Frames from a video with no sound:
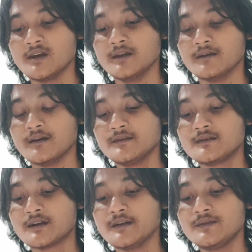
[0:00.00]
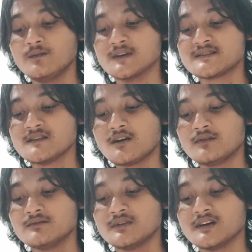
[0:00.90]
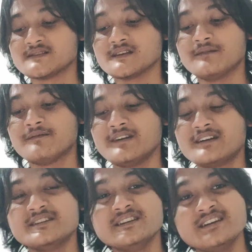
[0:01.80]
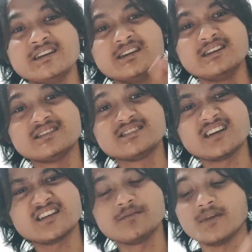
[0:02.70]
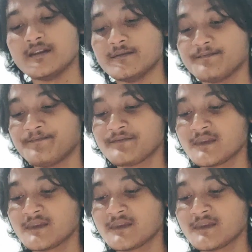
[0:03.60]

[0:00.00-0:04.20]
and Enarete was known as a very cunning man.